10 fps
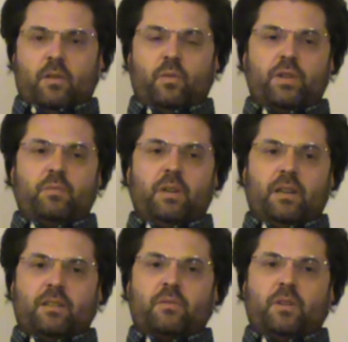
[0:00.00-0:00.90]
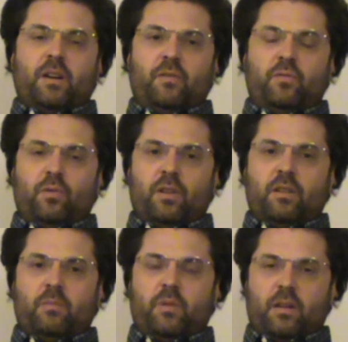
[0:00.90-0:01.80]
Which means we have full
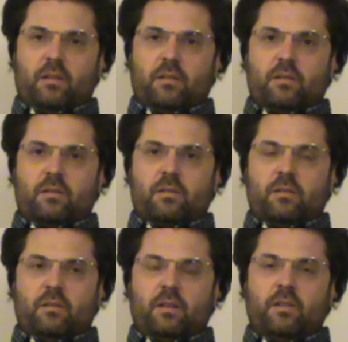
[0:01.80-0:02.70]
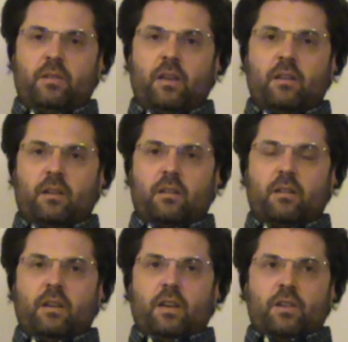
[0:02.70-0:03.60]
independence in thinking.
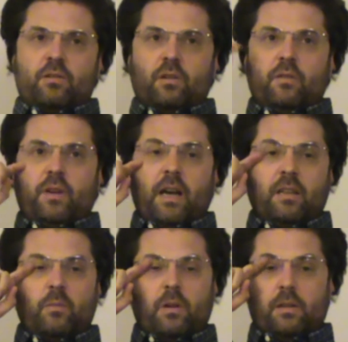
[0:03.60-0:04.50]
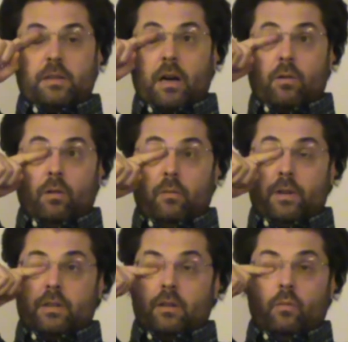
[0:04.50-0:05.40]
So if animals are
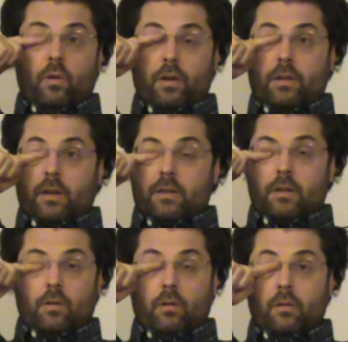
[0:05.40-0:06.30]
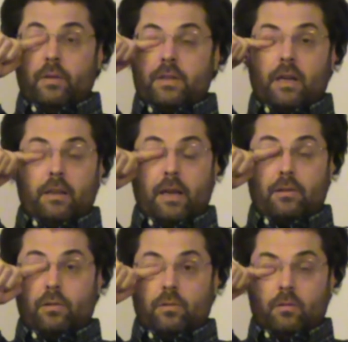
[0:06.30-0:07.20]
always in a vortex, they're always
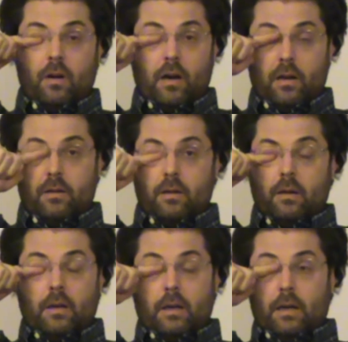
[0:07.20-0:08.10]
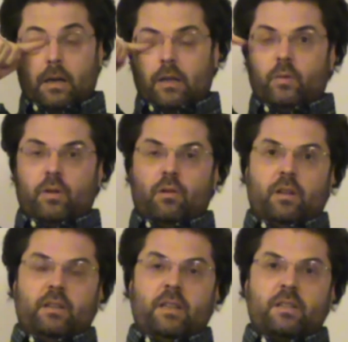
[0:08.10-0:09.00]
connected to God, and we
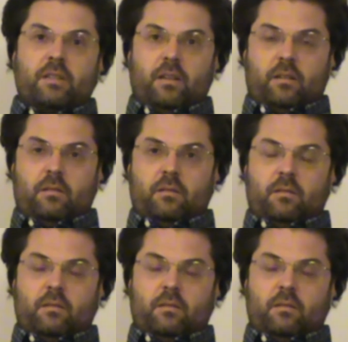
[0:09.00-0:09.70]
call it instinct,